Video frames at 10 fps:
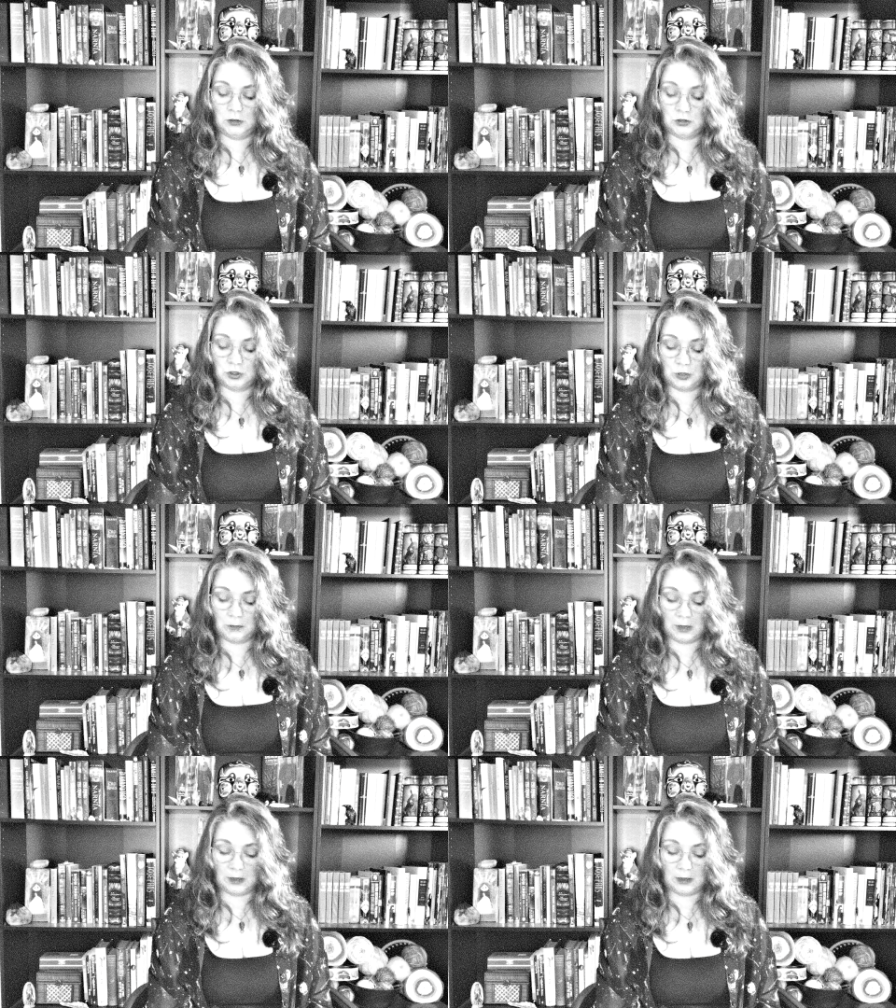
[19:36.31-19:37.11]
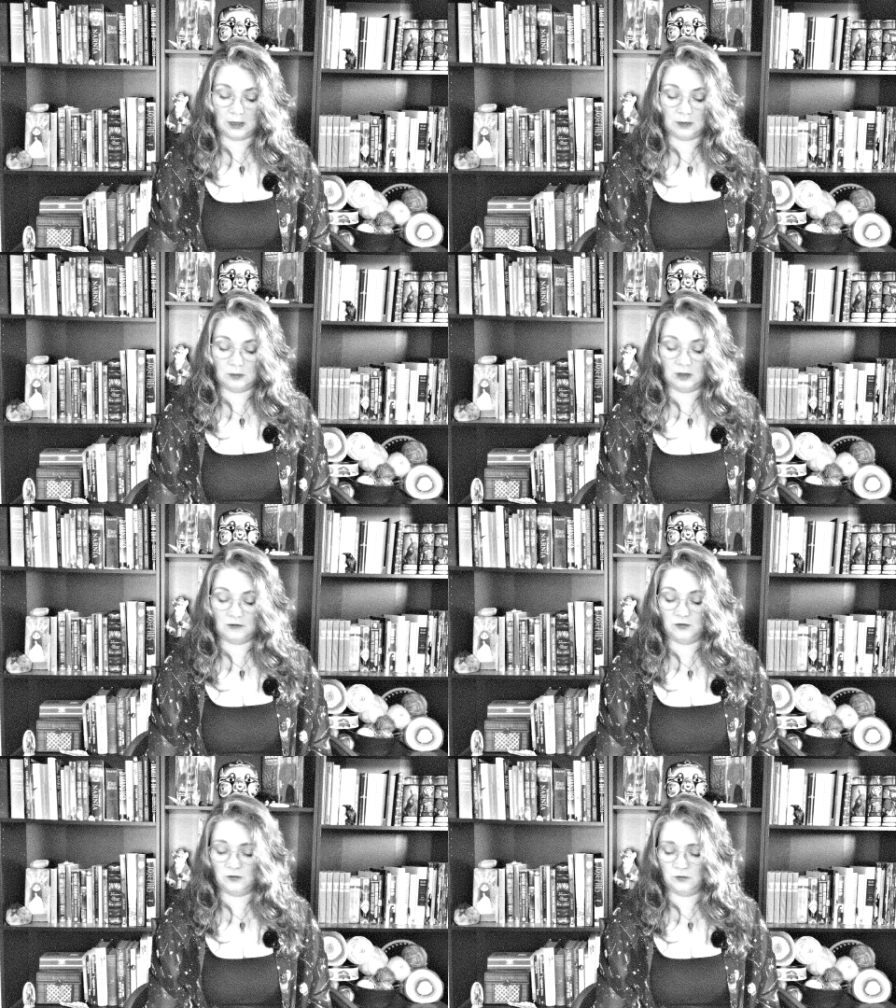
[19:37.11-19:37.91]
Jeremiah gave me a
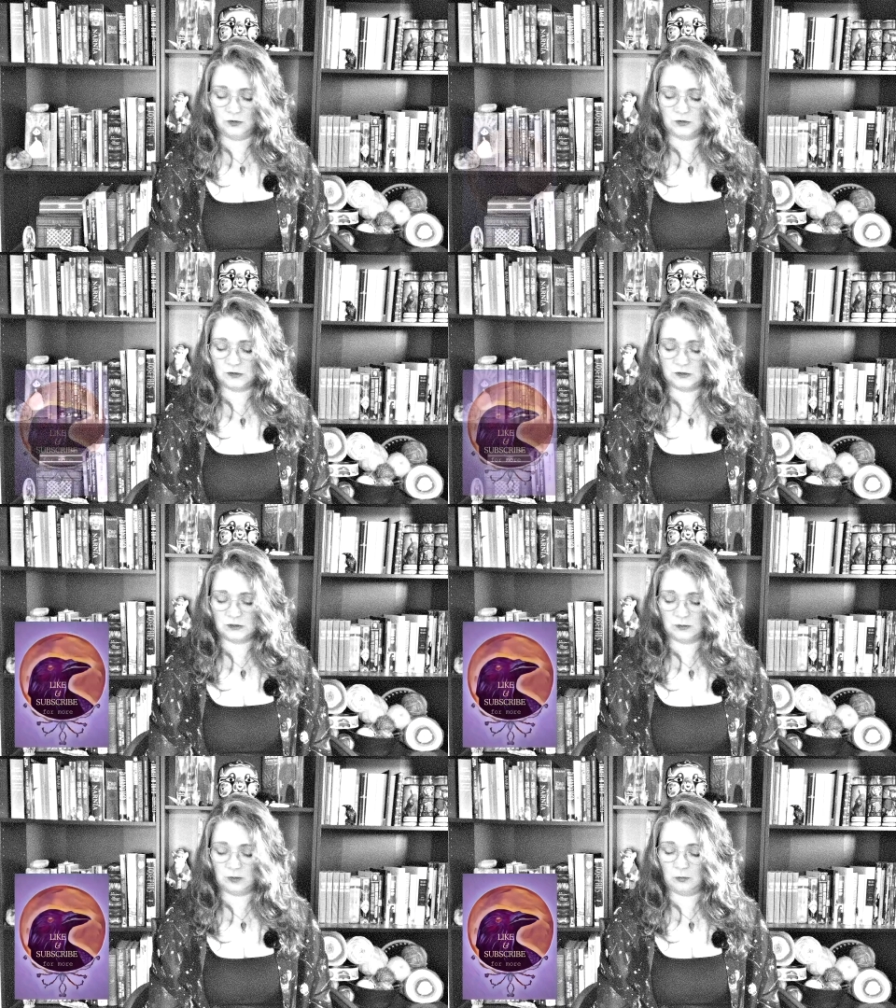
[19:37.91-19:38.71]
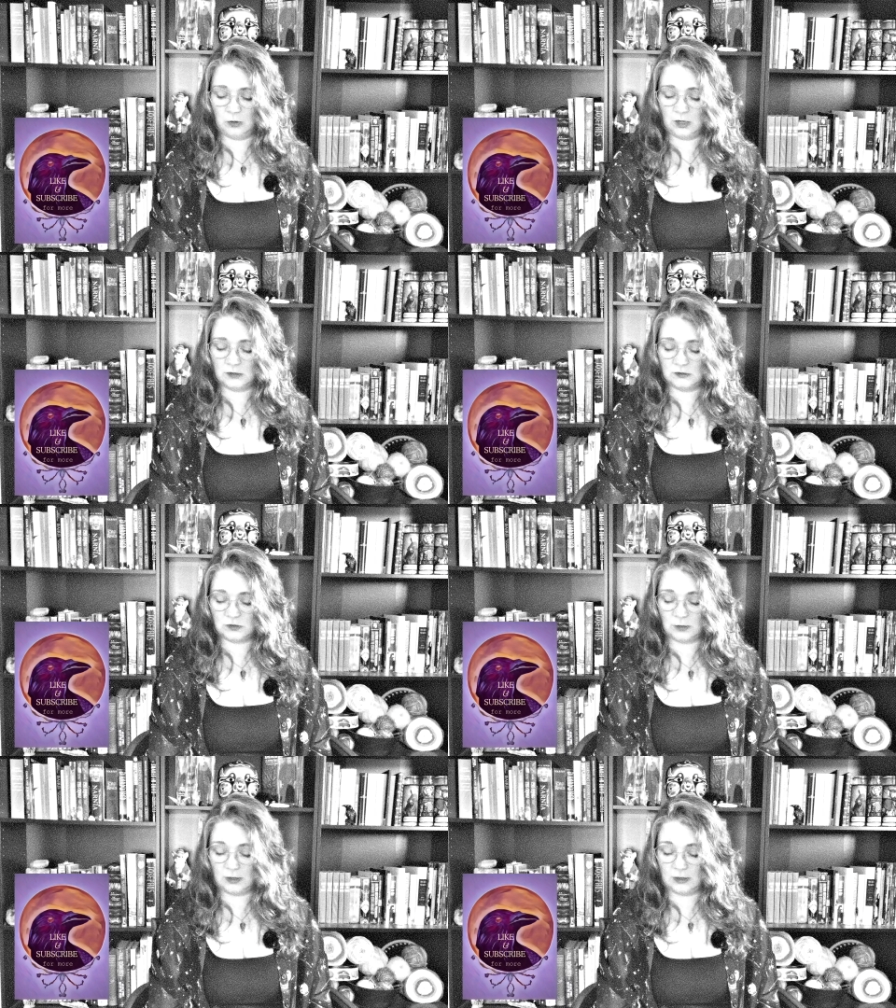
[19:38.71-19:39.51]
few verses to memorize
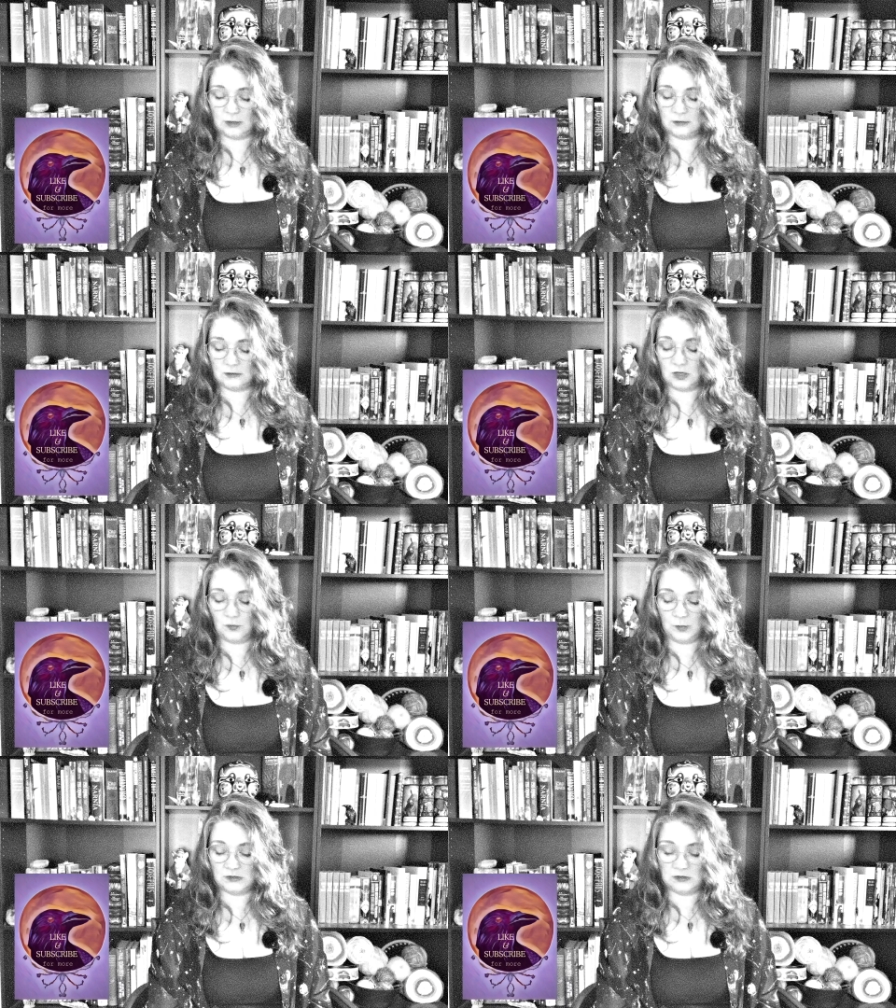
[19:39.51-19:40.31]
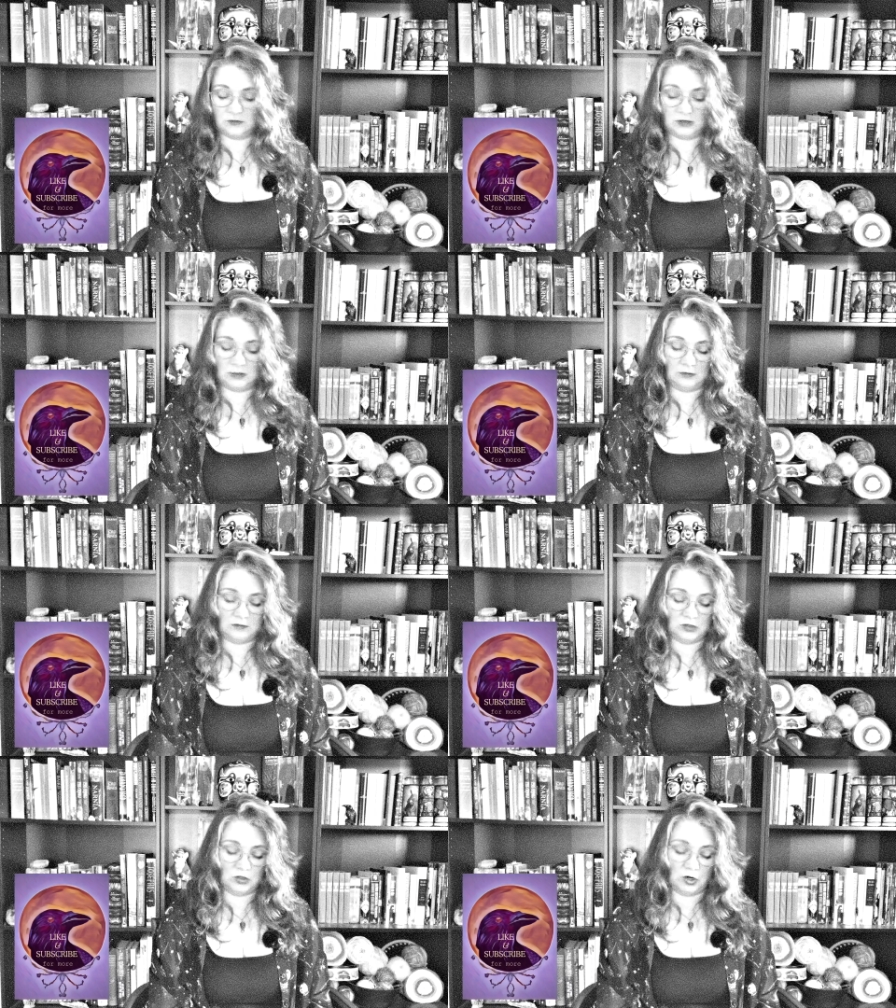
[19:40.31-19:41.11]
so I can tell myself them if
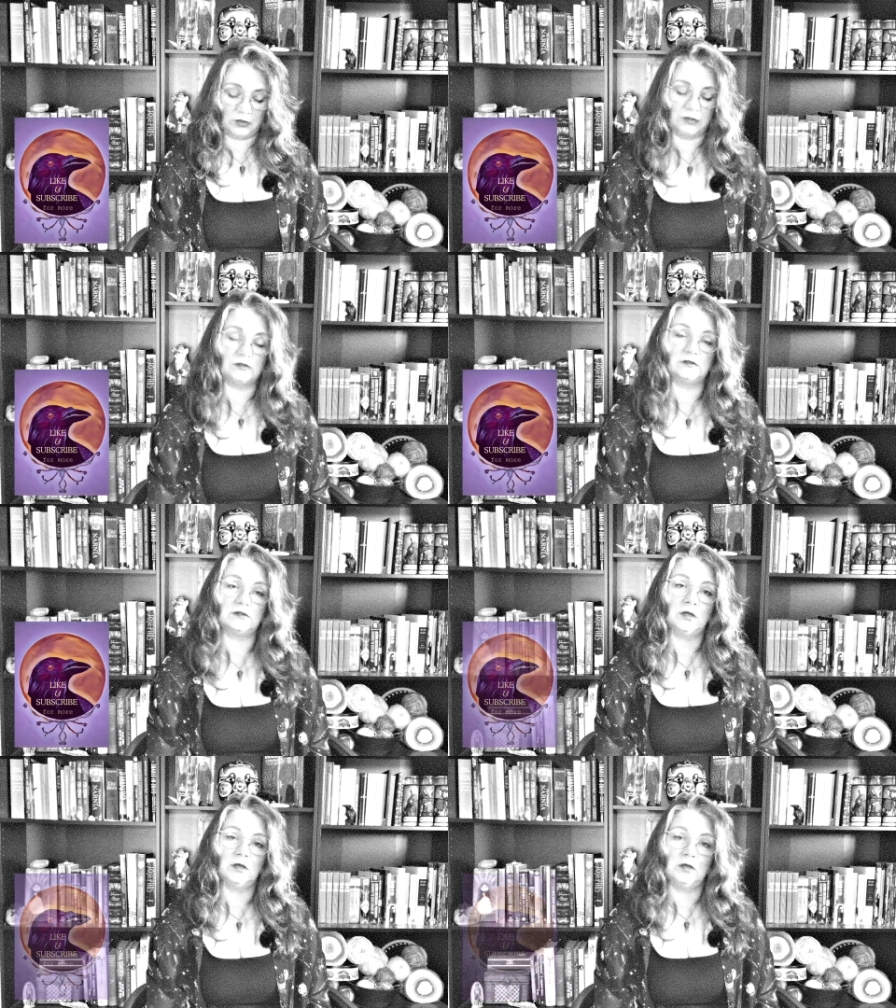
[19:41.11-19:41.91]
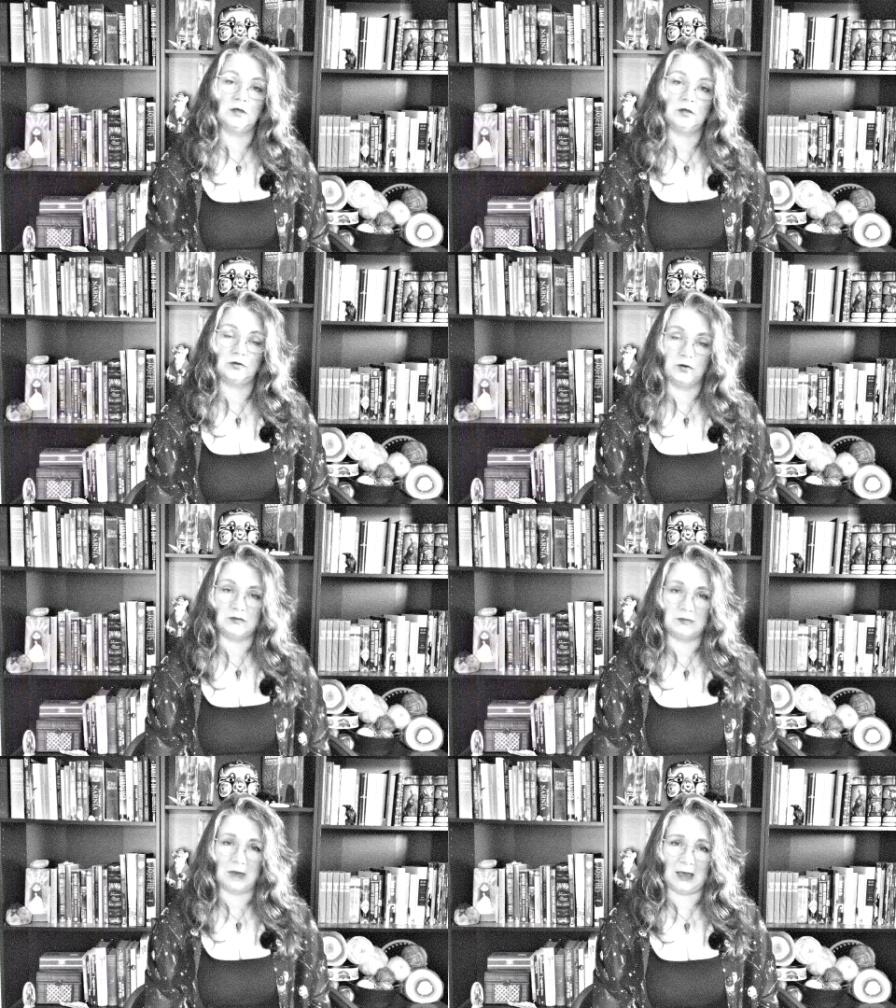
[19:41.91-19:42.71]
the darkness
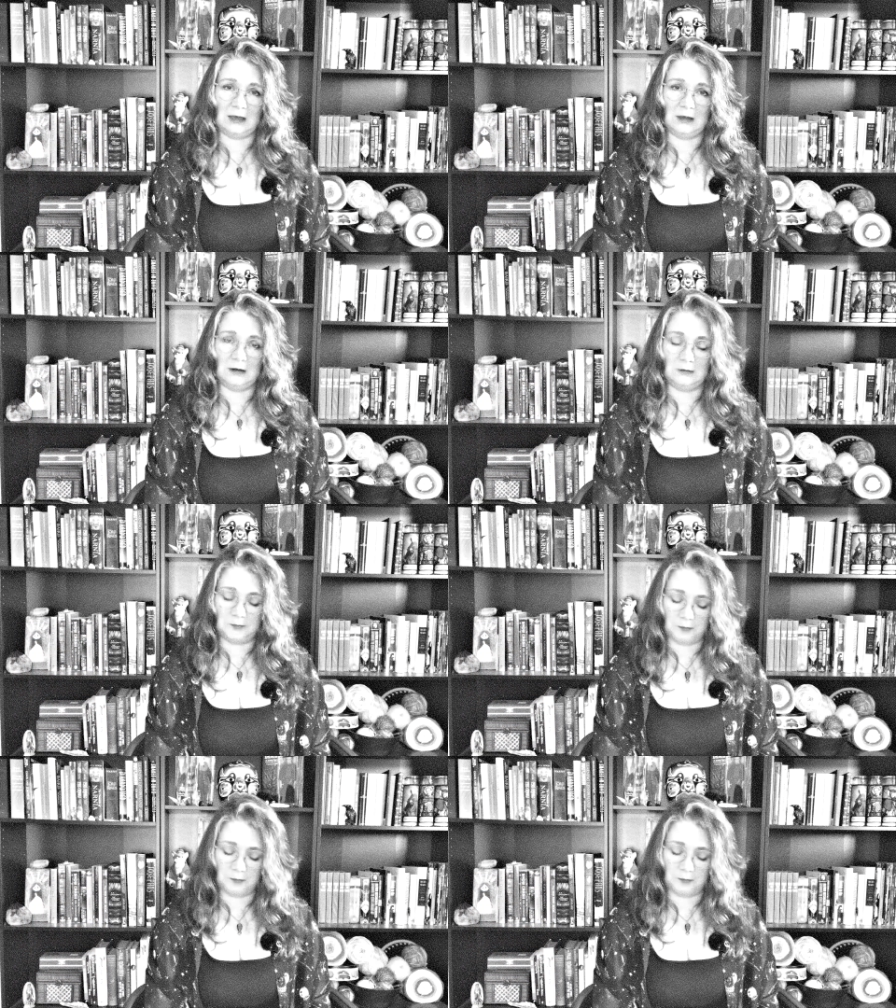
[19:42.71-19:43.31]
creeps back in.